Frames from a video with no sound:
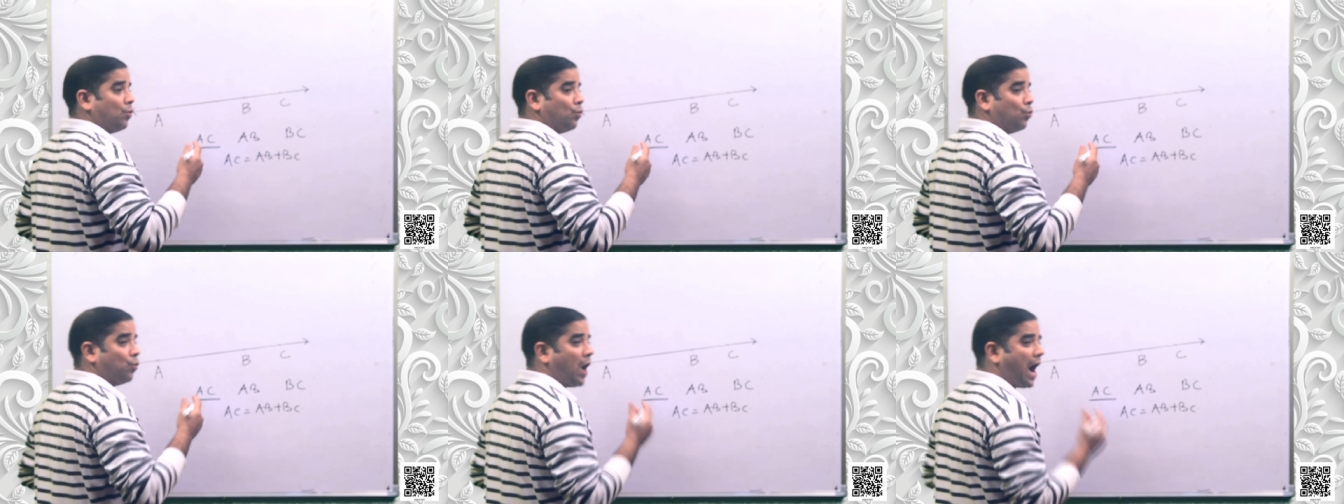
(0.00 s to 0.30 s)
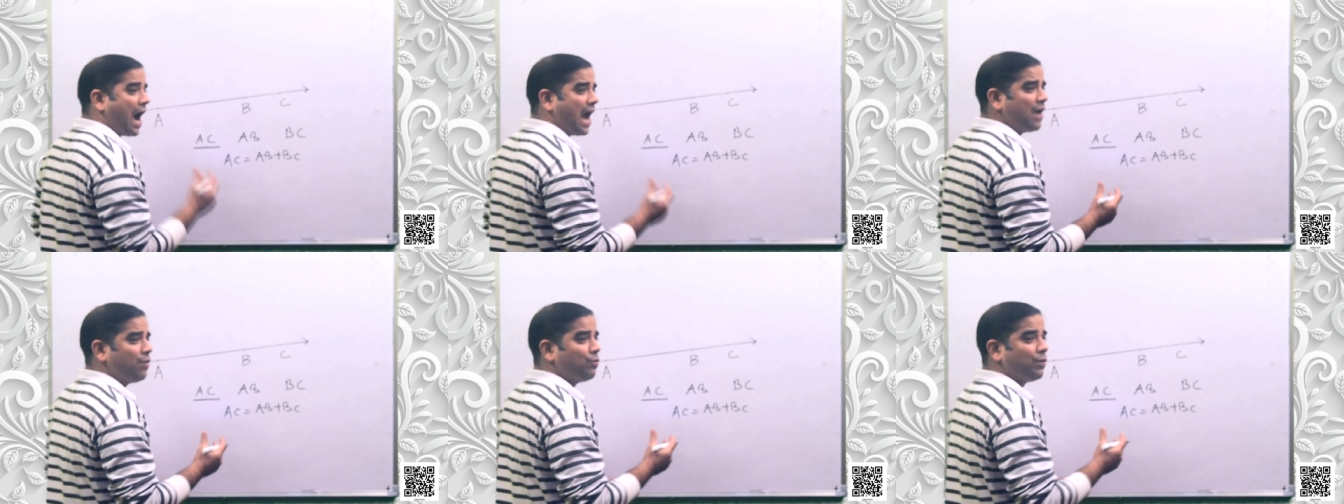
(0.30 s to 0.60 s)

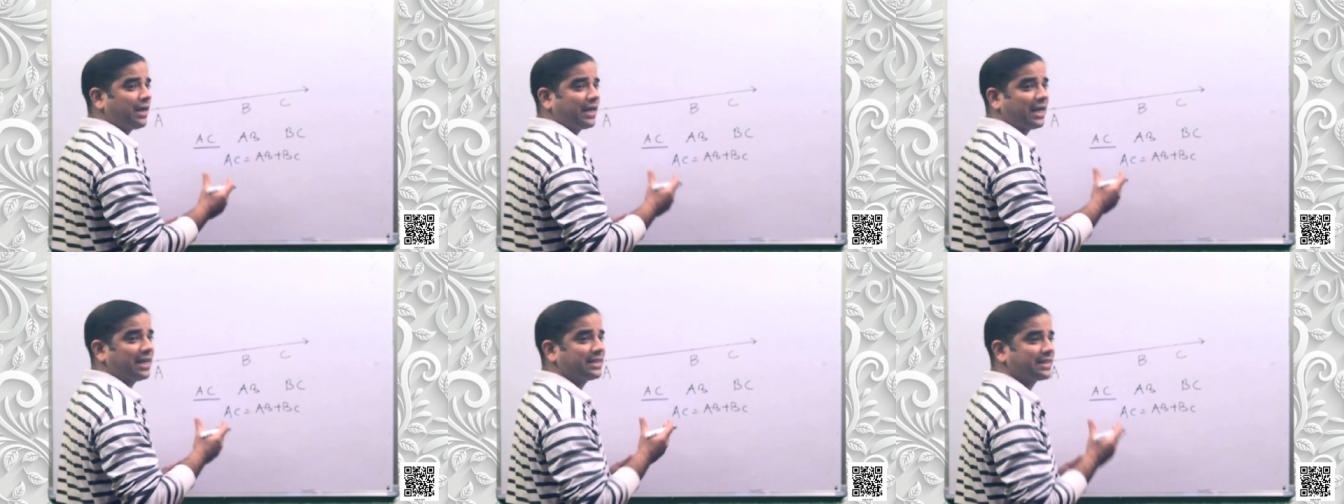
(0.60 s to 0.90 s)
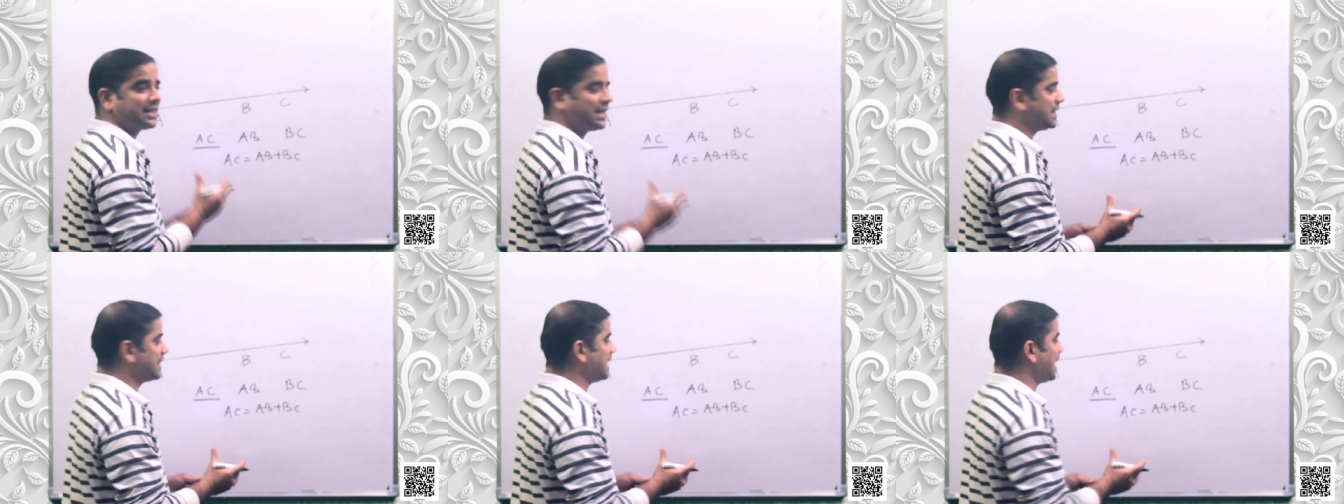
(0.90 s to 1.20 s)
why we can
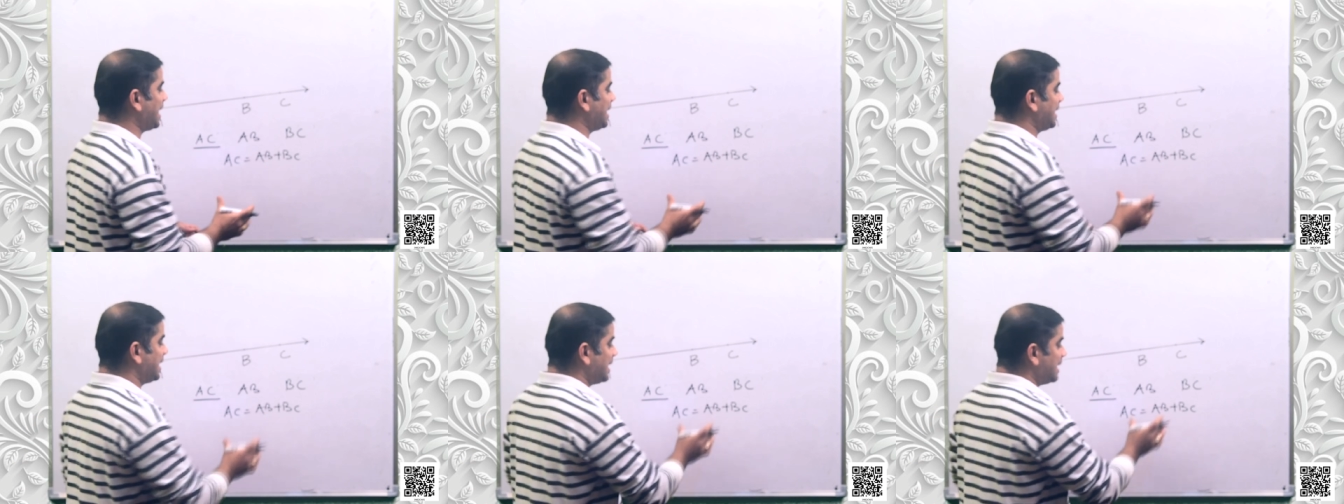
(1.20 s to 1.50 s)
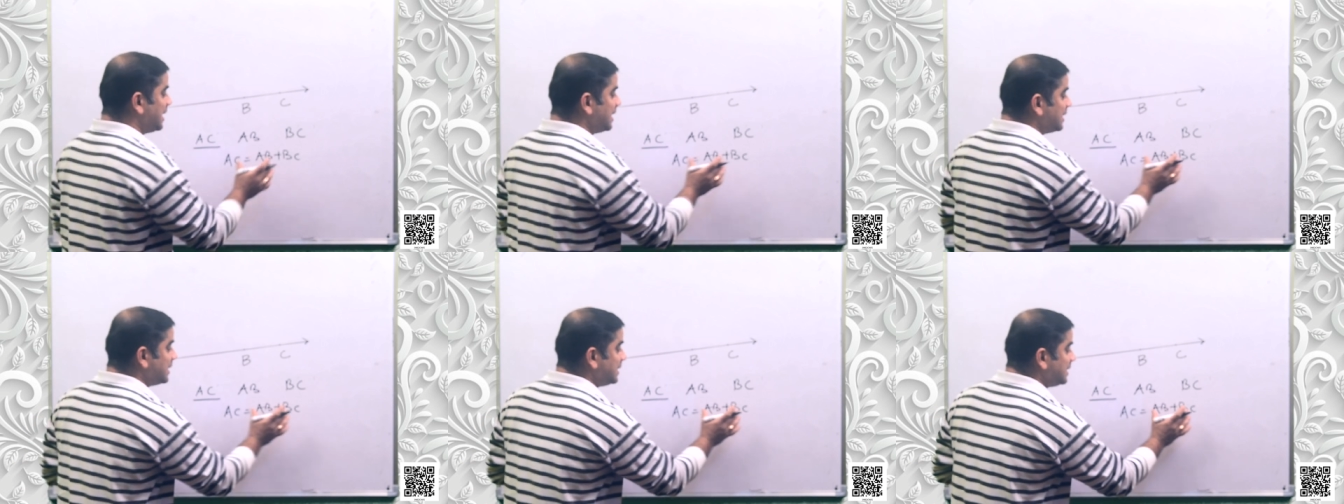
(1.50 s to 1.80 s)
say
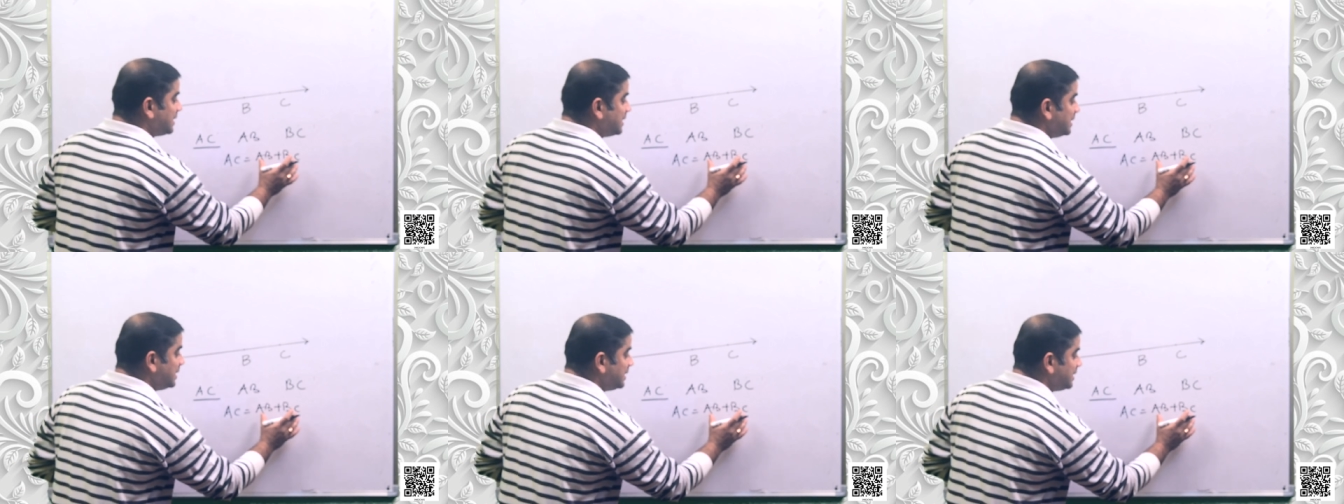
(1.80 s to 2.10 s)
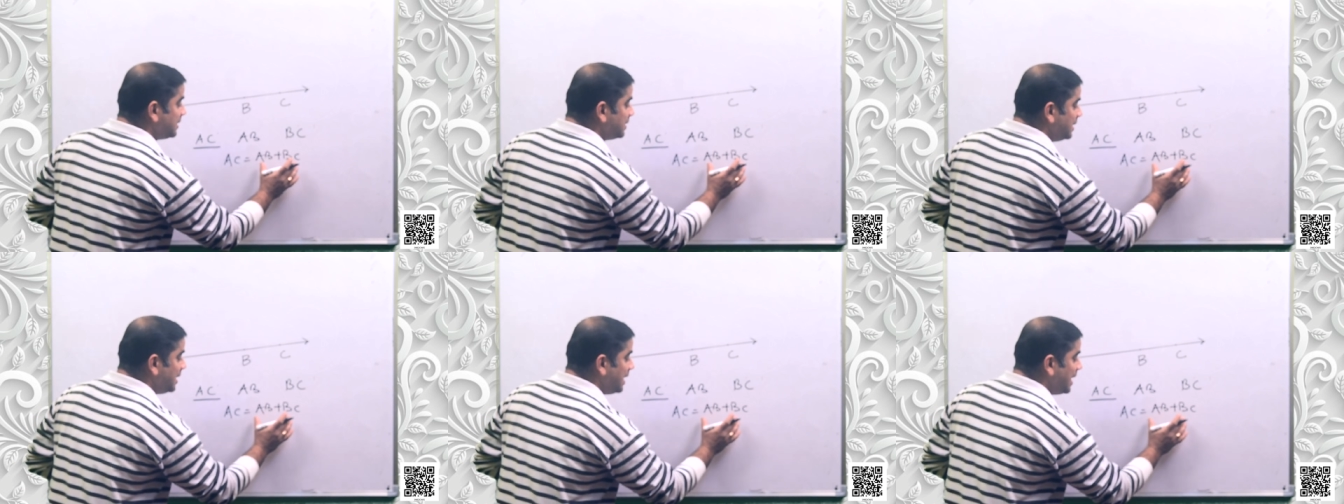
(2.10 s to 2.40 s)
that
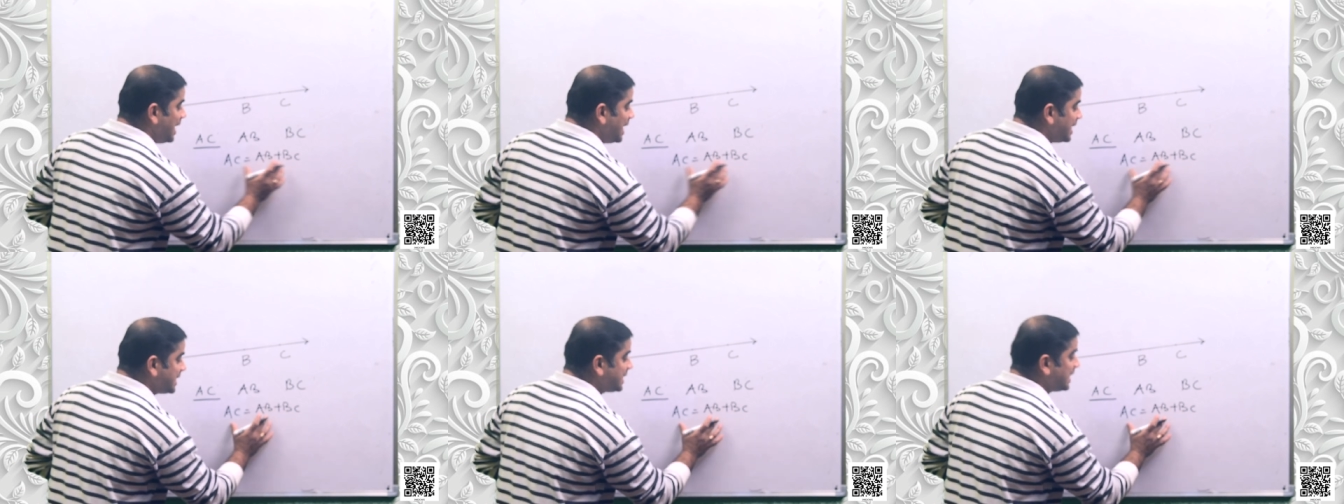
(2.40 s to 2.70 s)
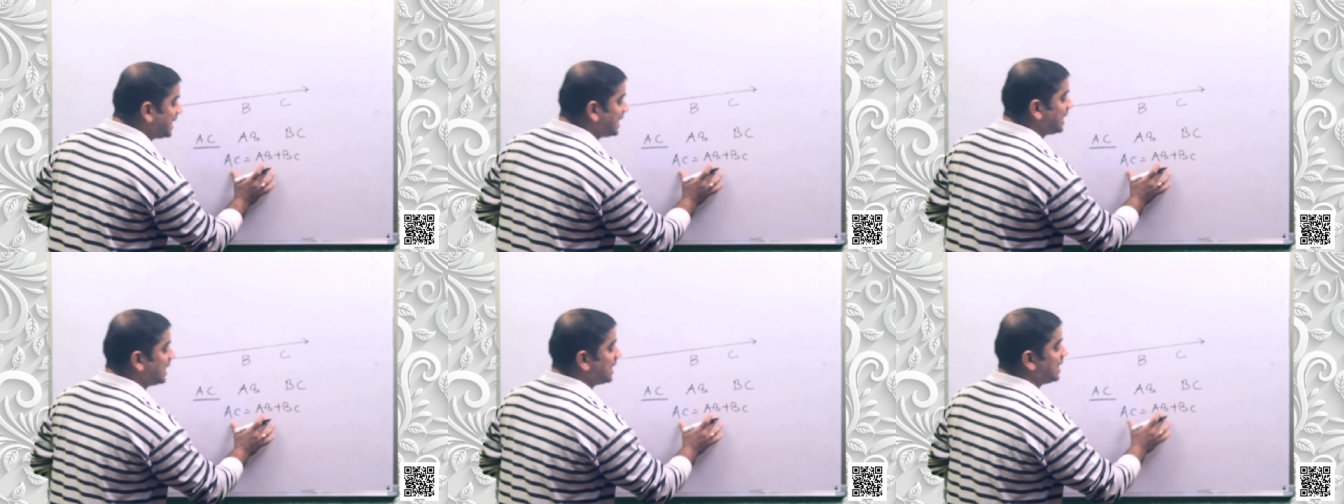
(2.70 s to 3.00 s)

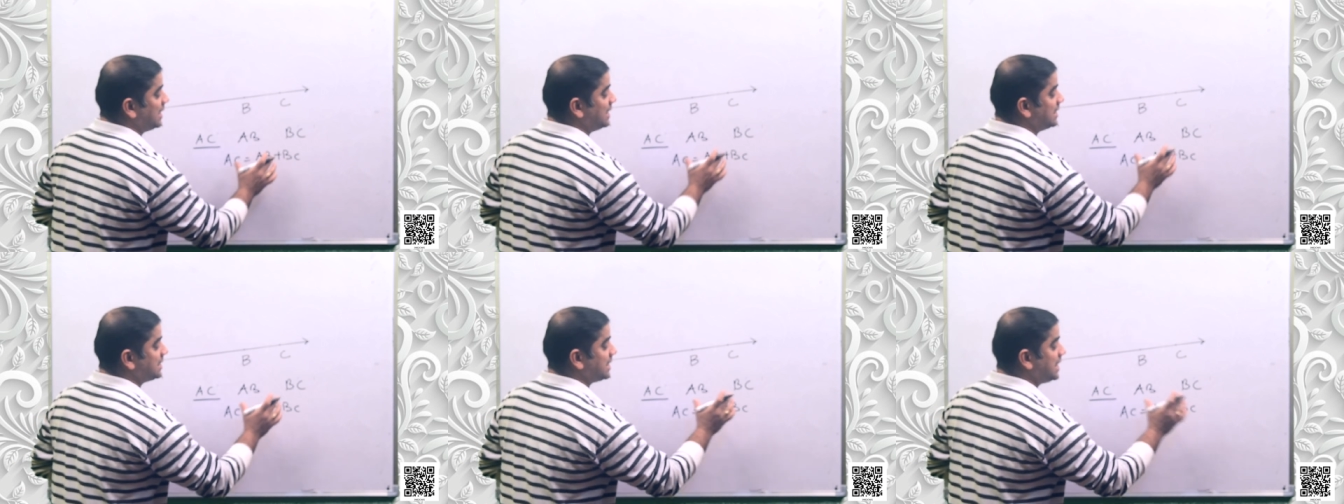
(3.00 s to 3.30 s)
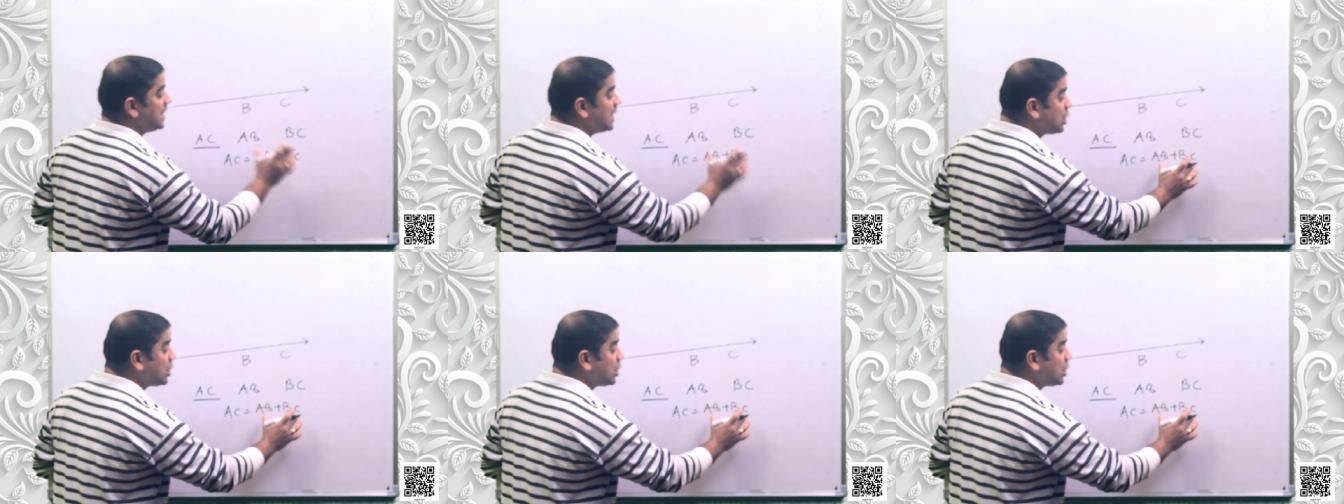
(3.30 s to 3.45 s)
AC is